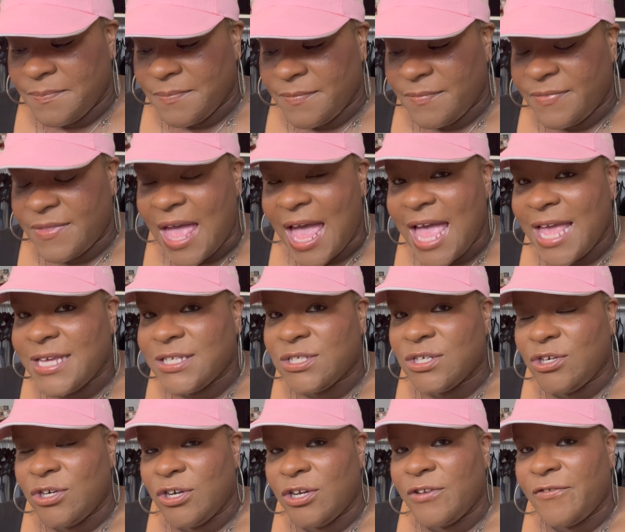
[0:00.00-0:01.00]
That is
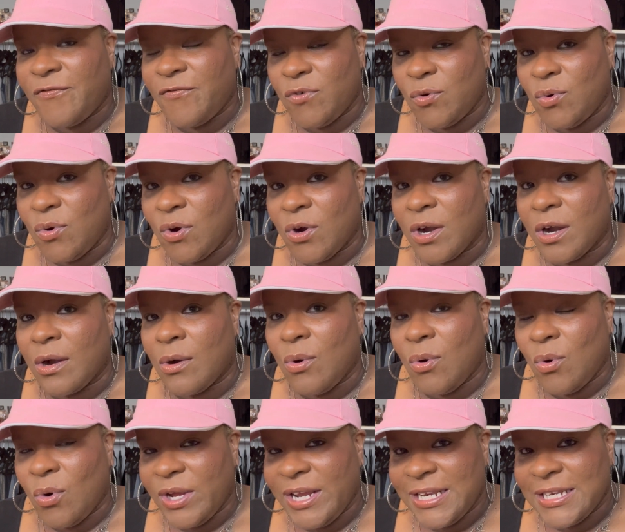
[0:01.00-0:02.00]
good for
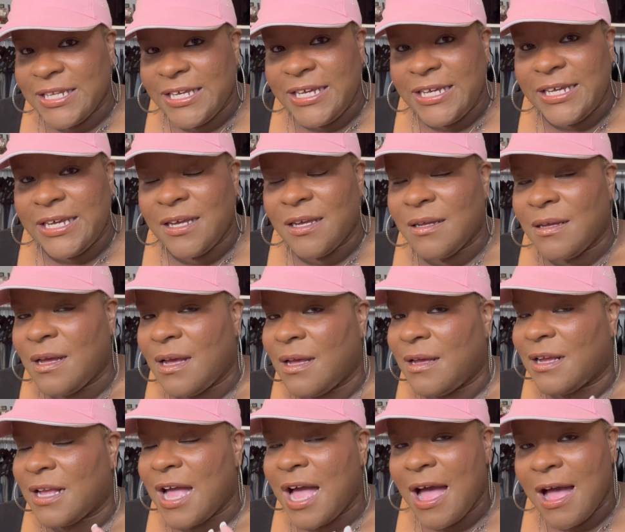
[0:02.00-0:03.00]
oily
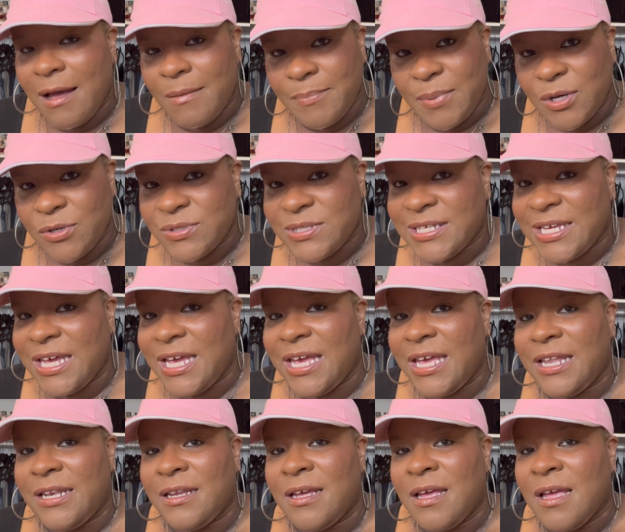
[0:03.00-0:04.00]
combo
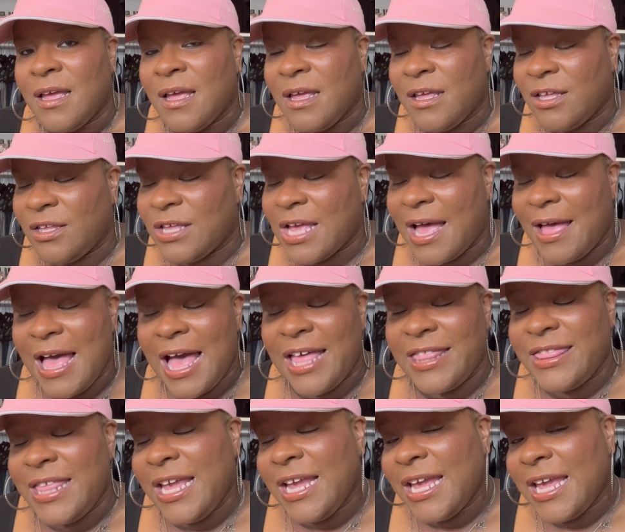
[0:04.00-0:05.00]
skin. I
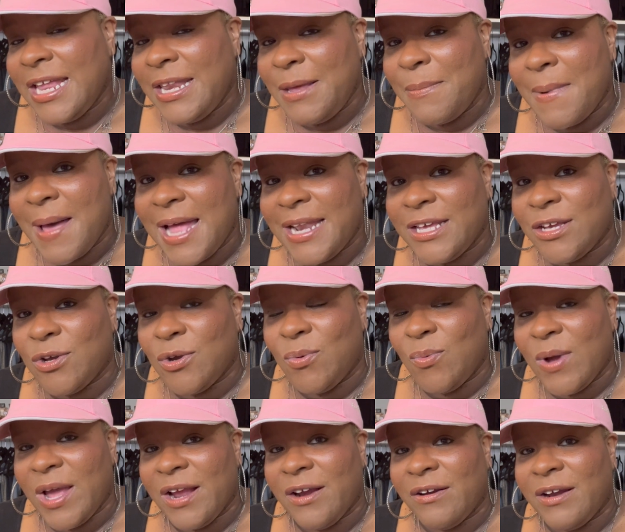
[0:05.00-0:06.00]
think anybody could
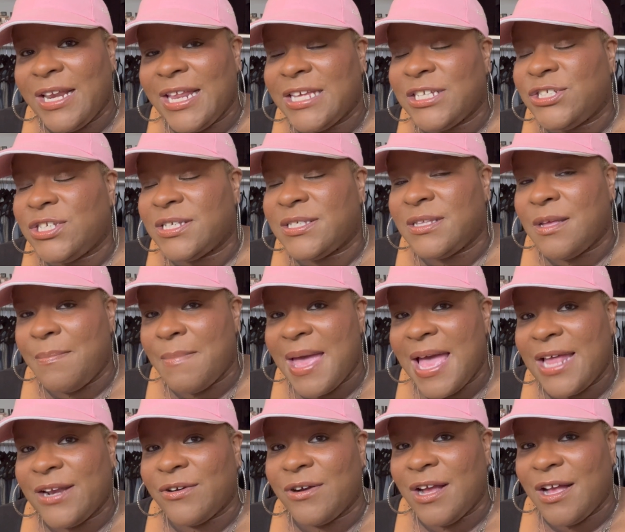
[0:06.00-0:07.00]
wear it. It's just a
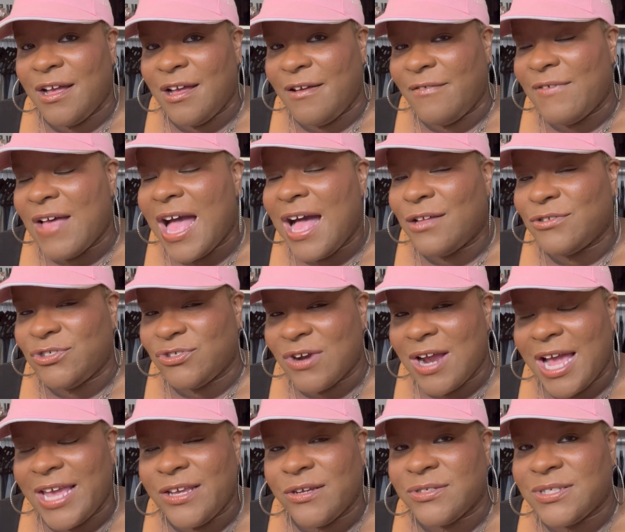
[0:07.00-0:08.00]
matter of how
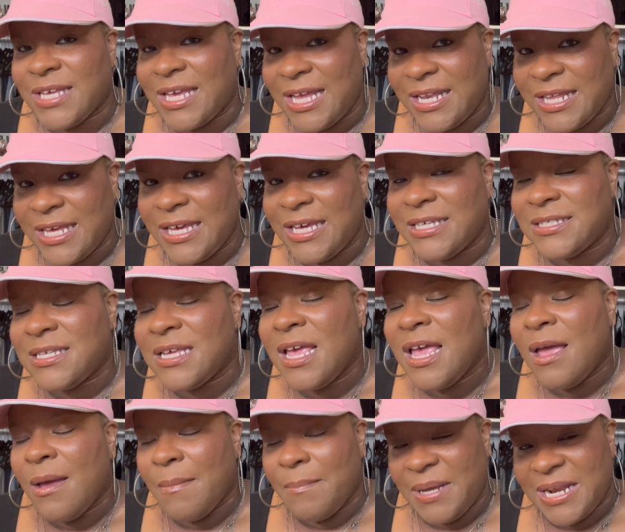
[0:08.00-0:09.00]
dry your skin is.
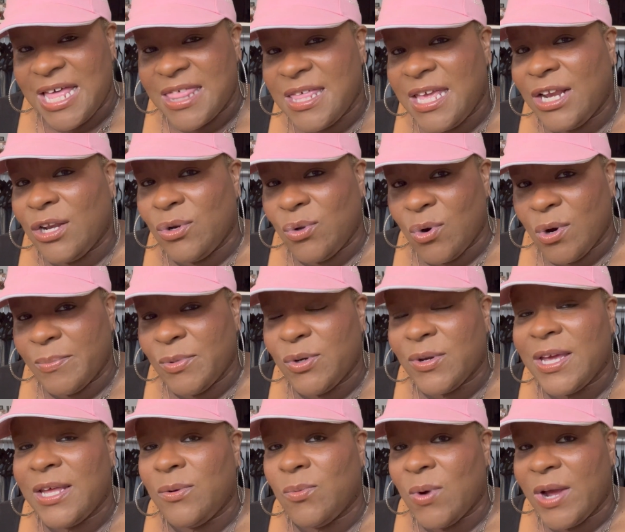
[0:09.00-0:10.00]
But I think normal
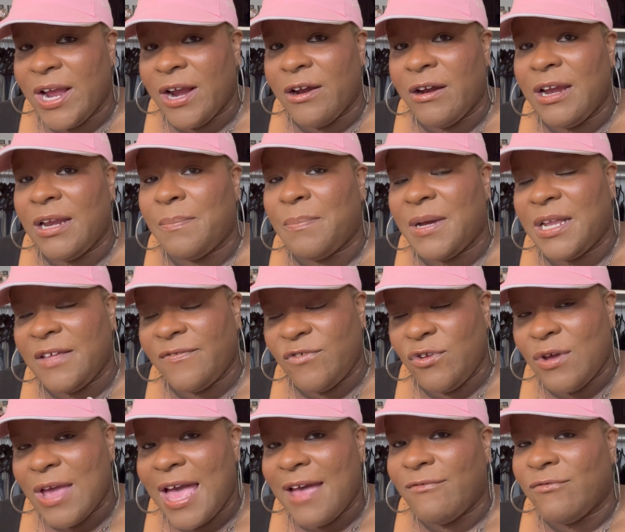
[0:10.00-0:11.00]
can wear it. But if
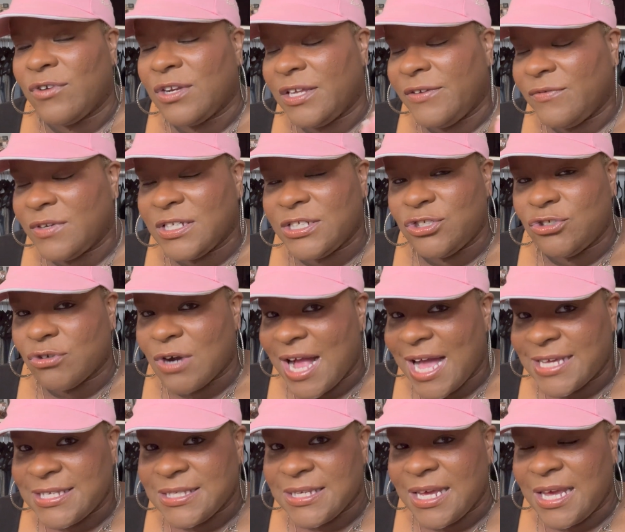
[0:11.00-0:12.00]
you have really, really
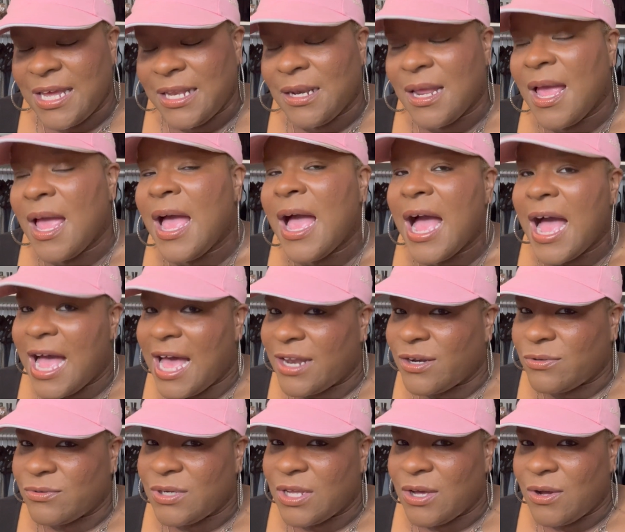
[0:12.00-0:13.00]
dry skin, I
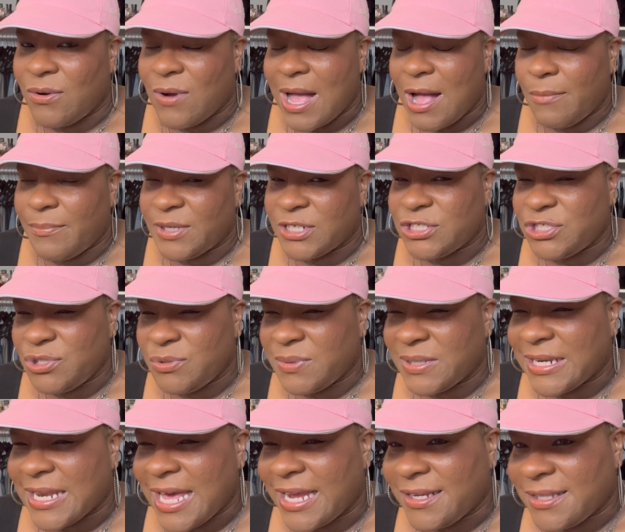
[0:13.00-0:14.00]
don't know how much you
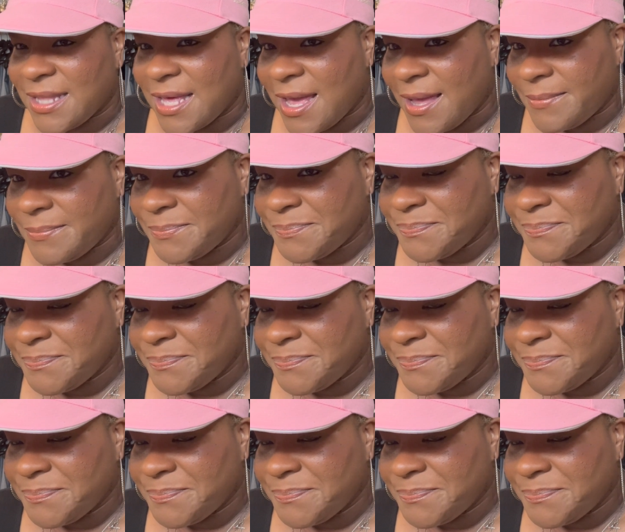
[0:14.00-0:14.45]
would like that.